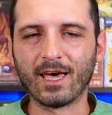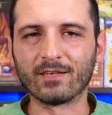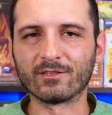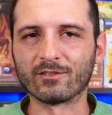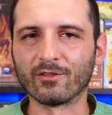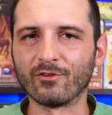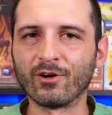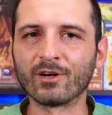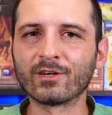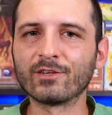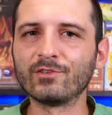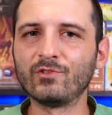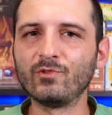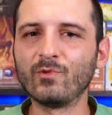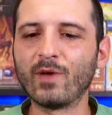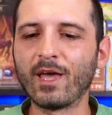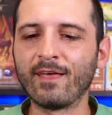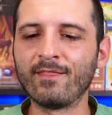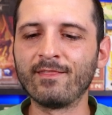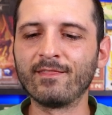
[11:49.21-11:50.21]
as long as
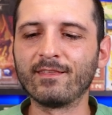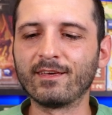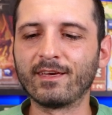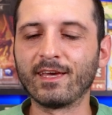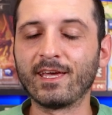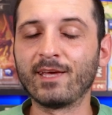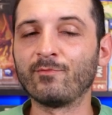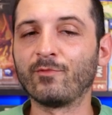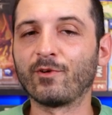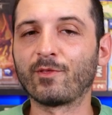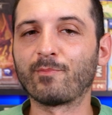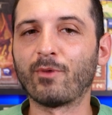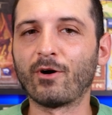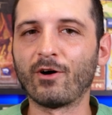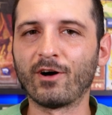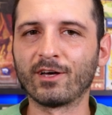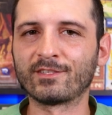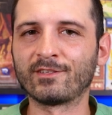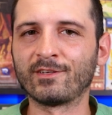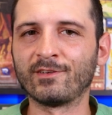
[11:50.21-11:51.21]
you end the game with
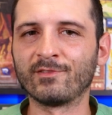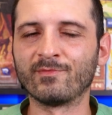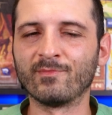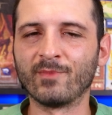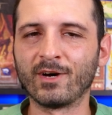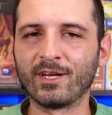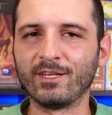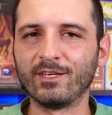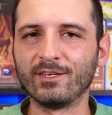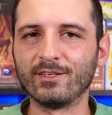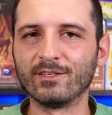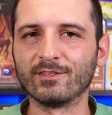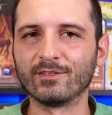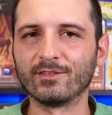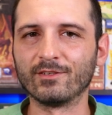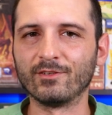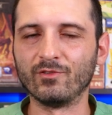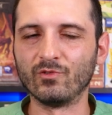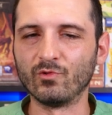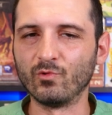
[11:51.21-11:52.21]
positive money,
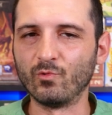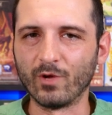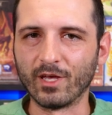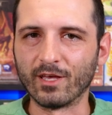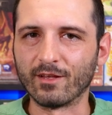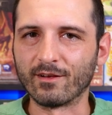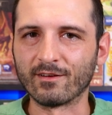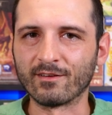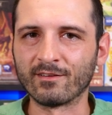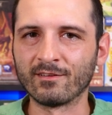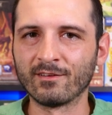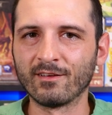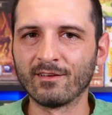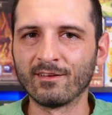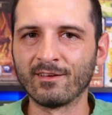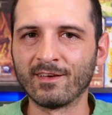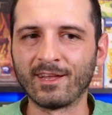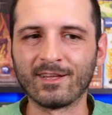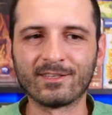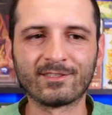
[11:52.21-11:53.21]
you win.
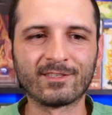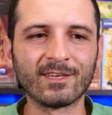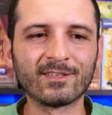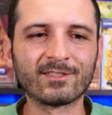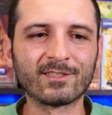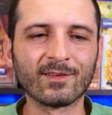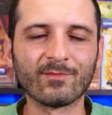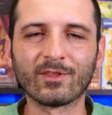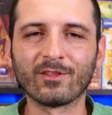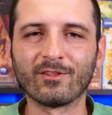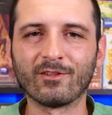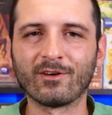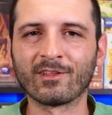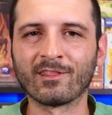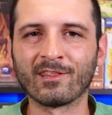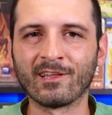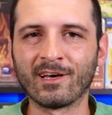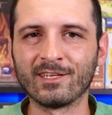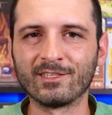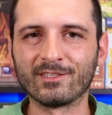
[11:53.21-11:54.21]
And it says something along
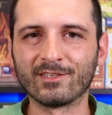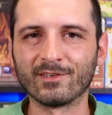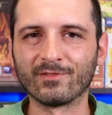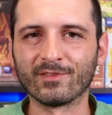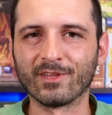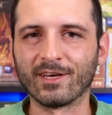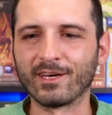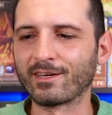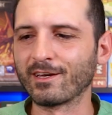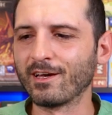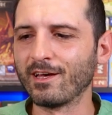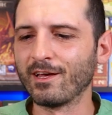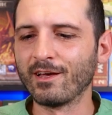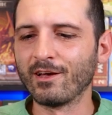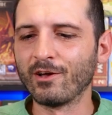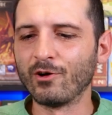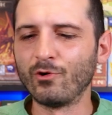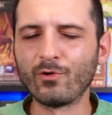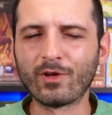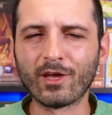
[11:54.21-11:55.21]
the lines of like,
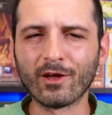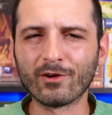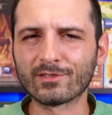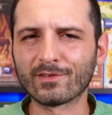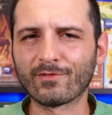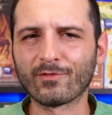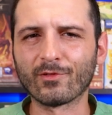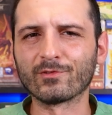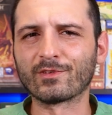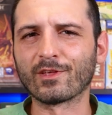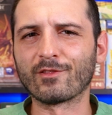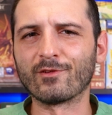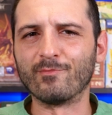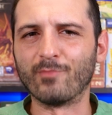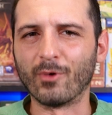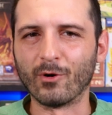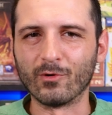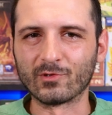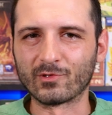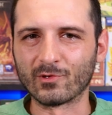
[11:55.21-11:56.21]
who cares if those other
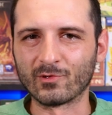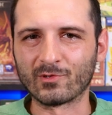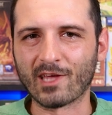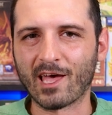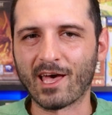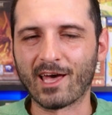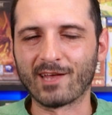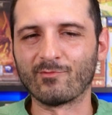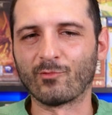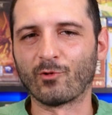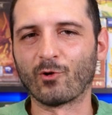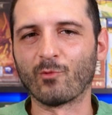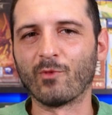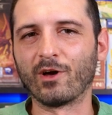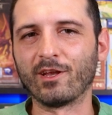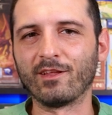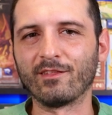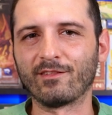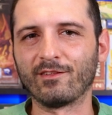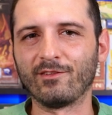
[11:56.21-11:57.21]
bozos had more
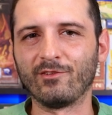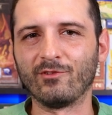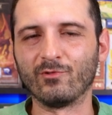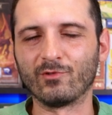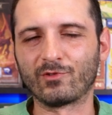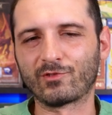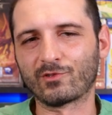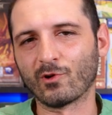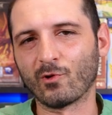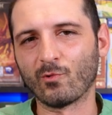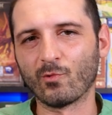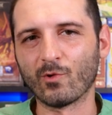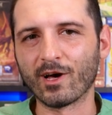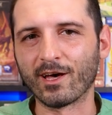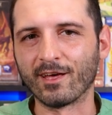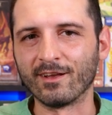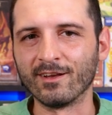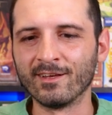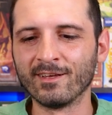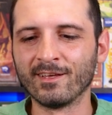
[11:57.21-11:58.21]
money than you? So
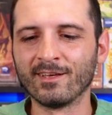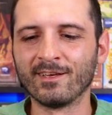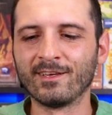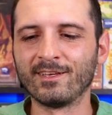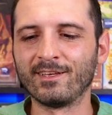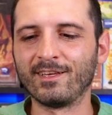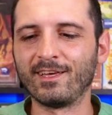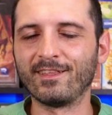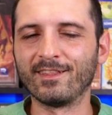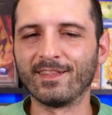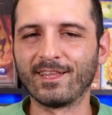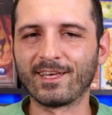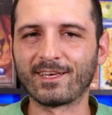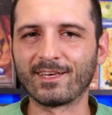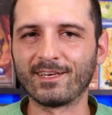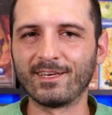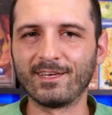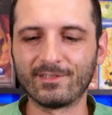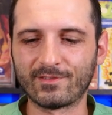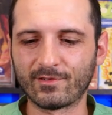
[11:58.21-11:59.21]
what?
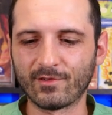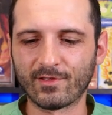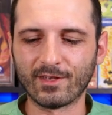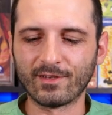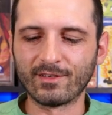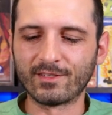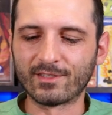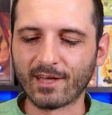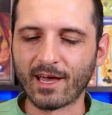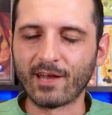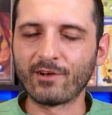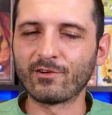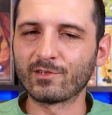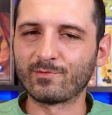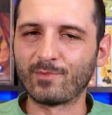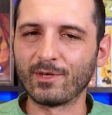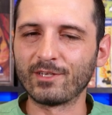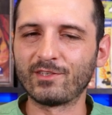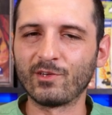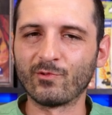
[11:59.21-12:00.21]
like so the designer
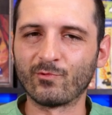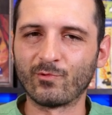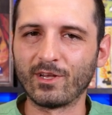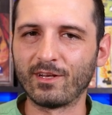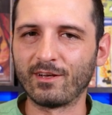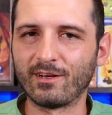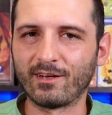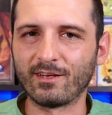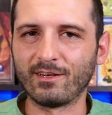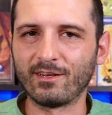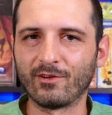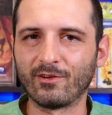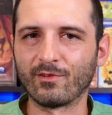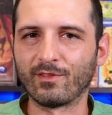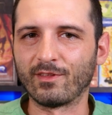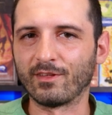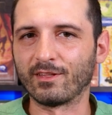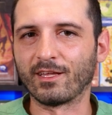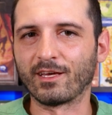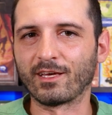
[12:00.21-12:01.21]
has basically written
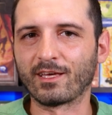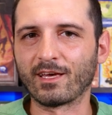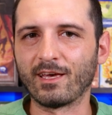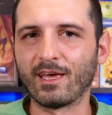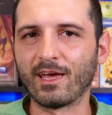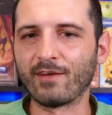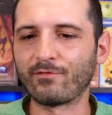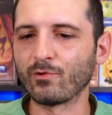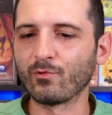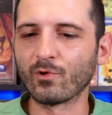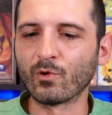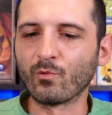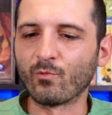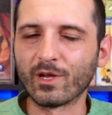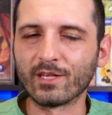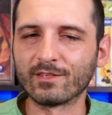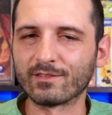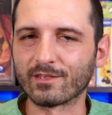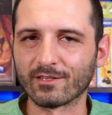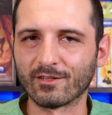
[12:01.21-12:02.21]
here that like everyone
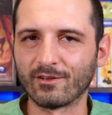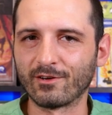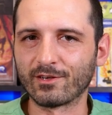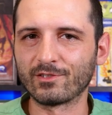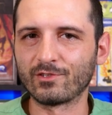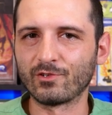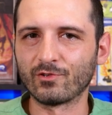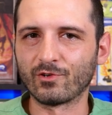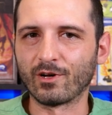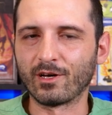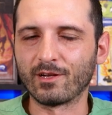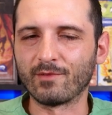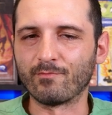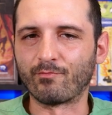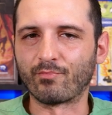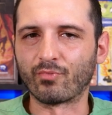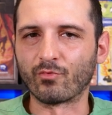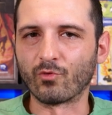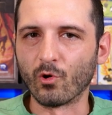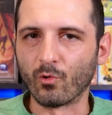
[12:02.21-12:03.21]
wins as long as you're
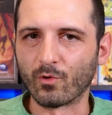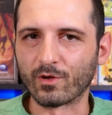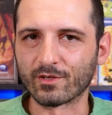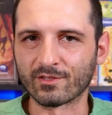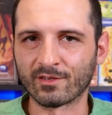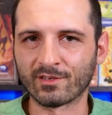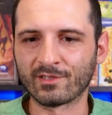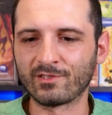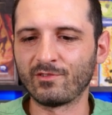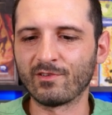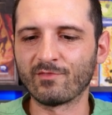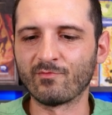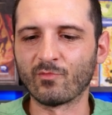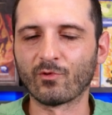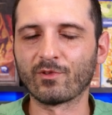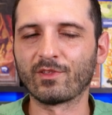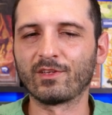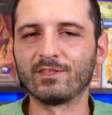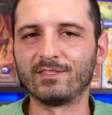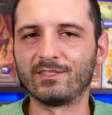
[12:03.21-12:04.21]
not broke as long as you have
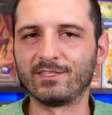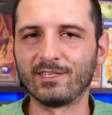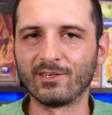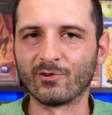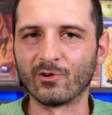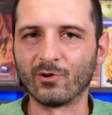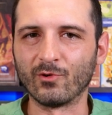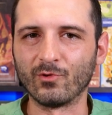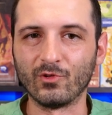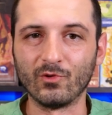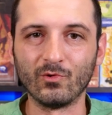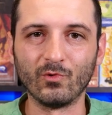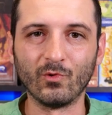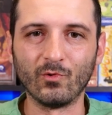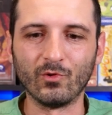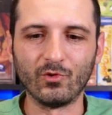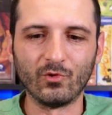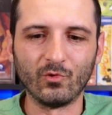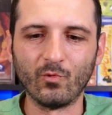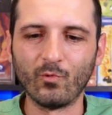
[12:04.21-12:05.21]
more than zero
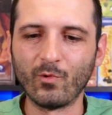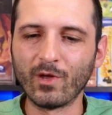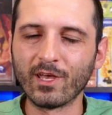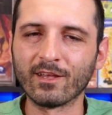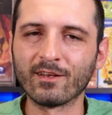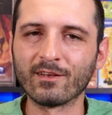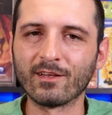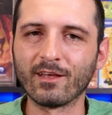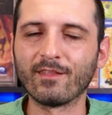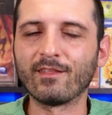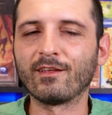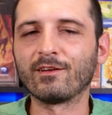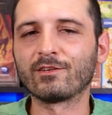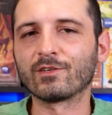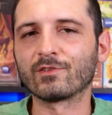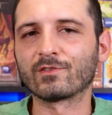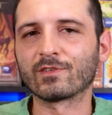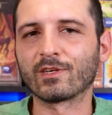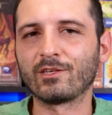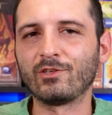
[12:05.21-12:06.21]
you you win and then
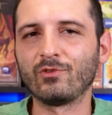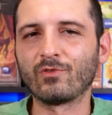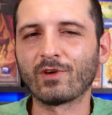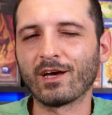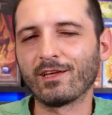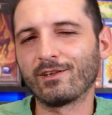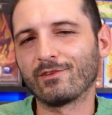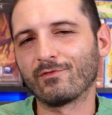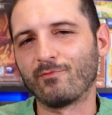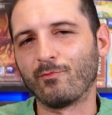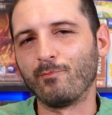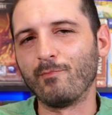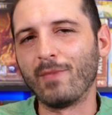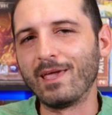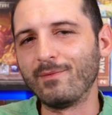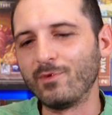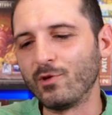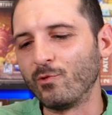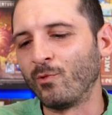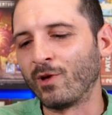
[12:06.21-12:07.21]
it's just like you kind of
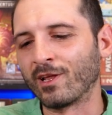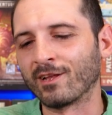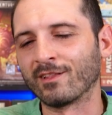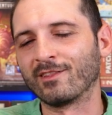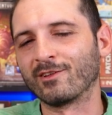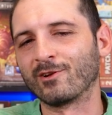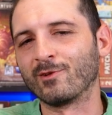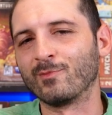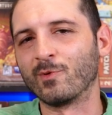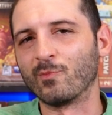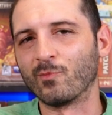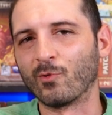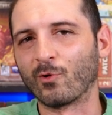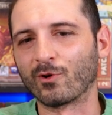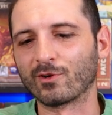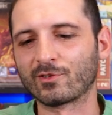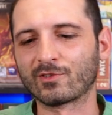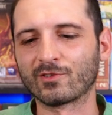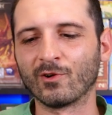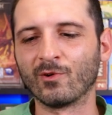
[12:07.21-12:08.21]
maybe win a little bit
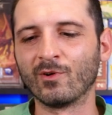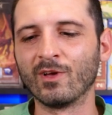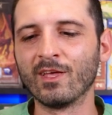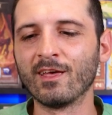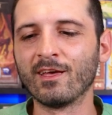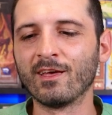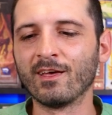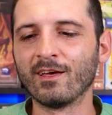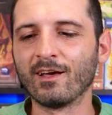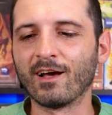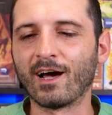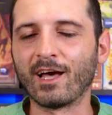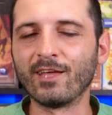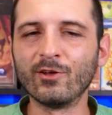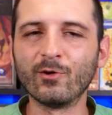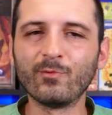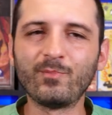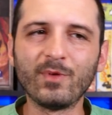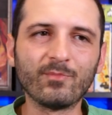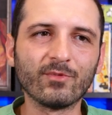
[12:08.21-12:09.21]
more so I
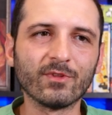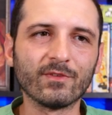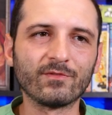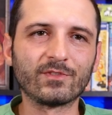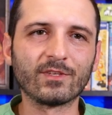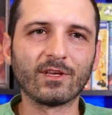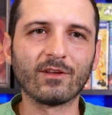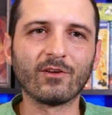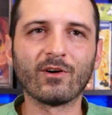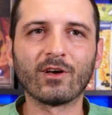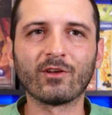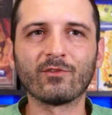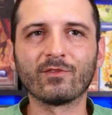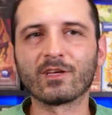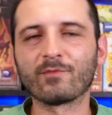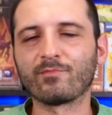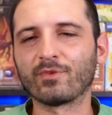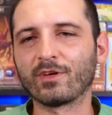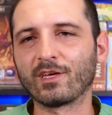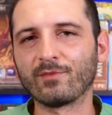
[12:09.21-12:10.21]
know people have said, oh, I don't
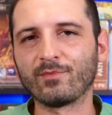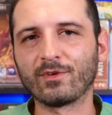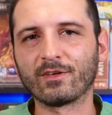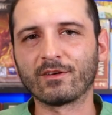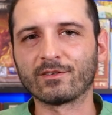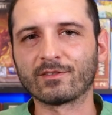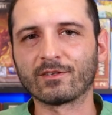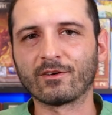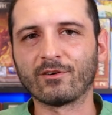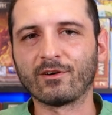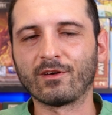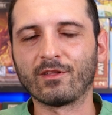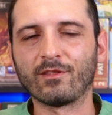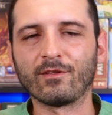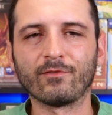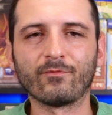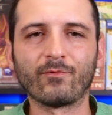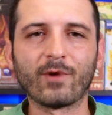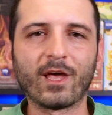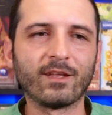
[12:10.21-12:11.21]
like playing because oh,
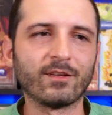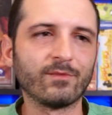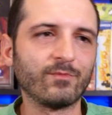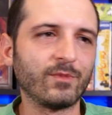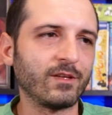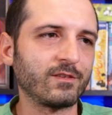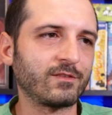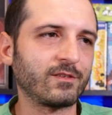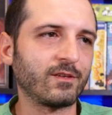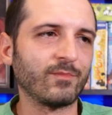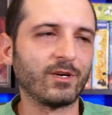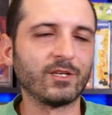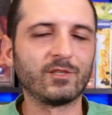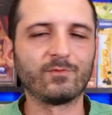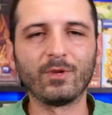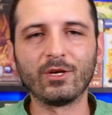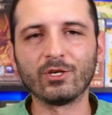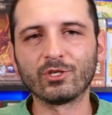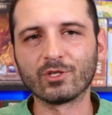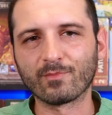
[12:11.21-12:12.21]
the randomness and my
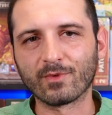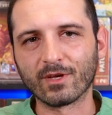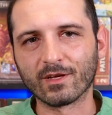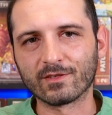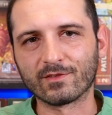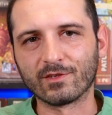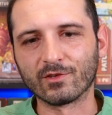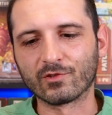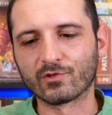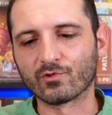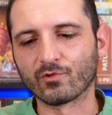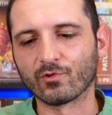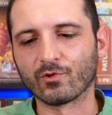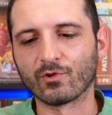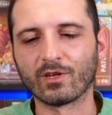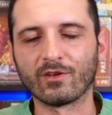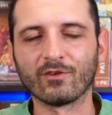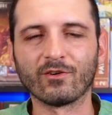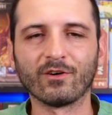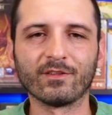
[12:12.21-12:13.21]
spaceship gets
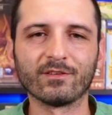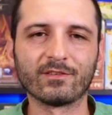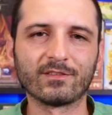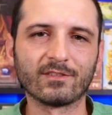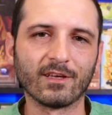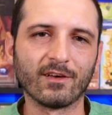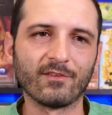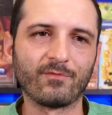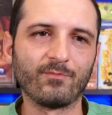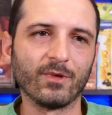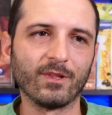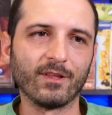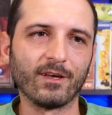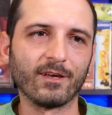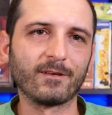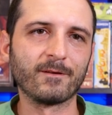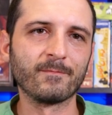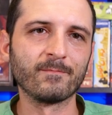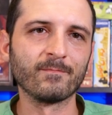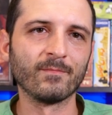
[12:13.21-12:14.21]
destroyed and all this stuff, but
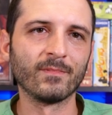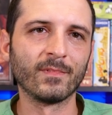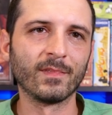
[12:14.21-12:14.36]
like